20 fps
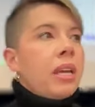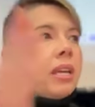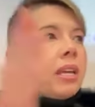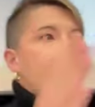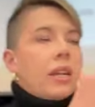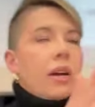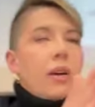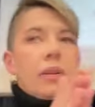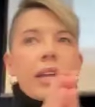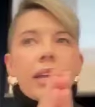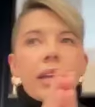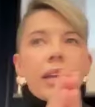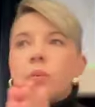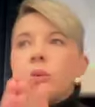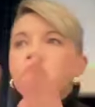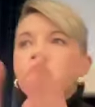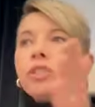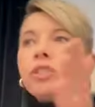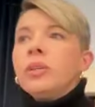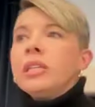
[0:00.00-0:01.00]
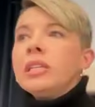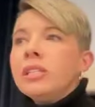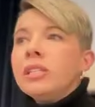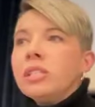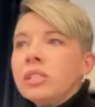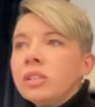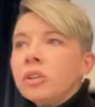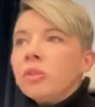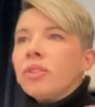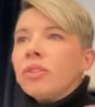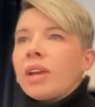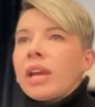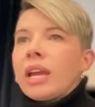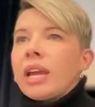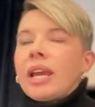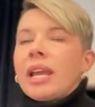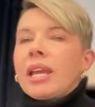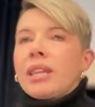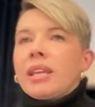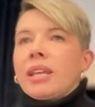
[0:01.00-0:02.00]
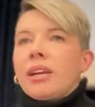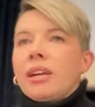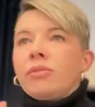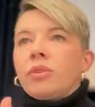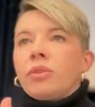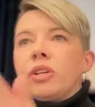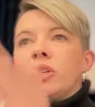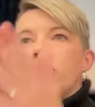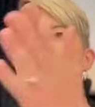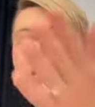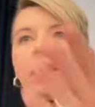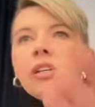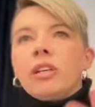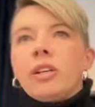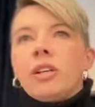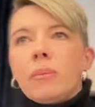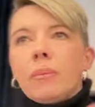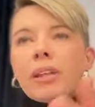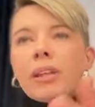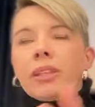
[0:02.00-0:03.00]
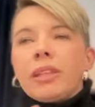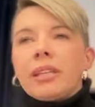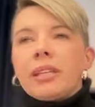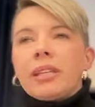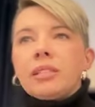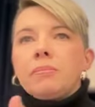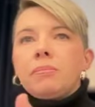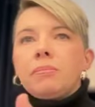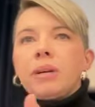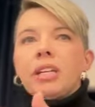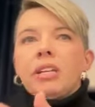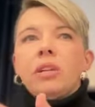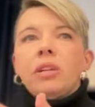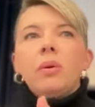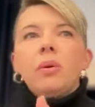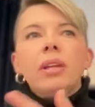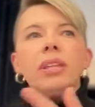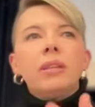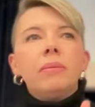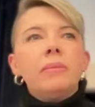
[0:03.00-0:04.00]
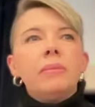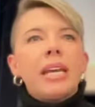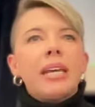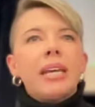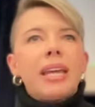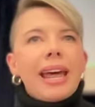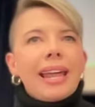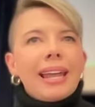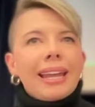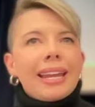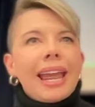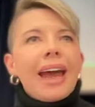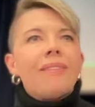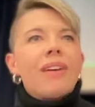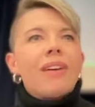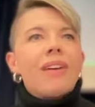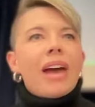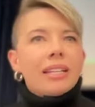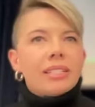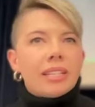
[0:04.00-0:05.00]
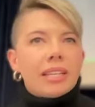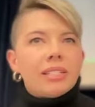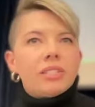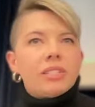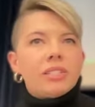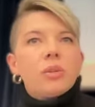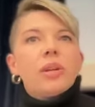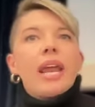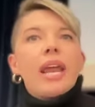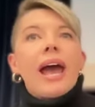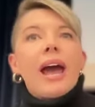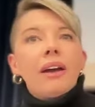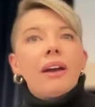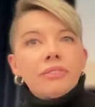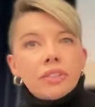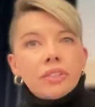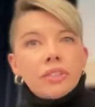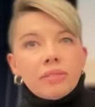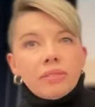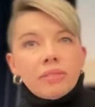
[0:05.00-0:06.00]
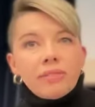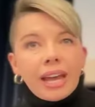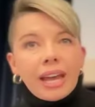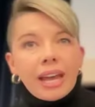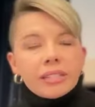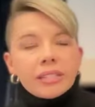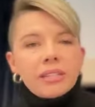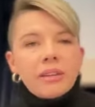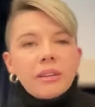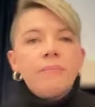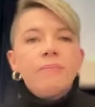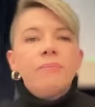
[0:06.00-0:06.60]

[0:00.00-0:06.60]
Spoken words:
you know, like we're doing this survey and therefore you need to know about this, but you don't want them to like have access to it after the fact.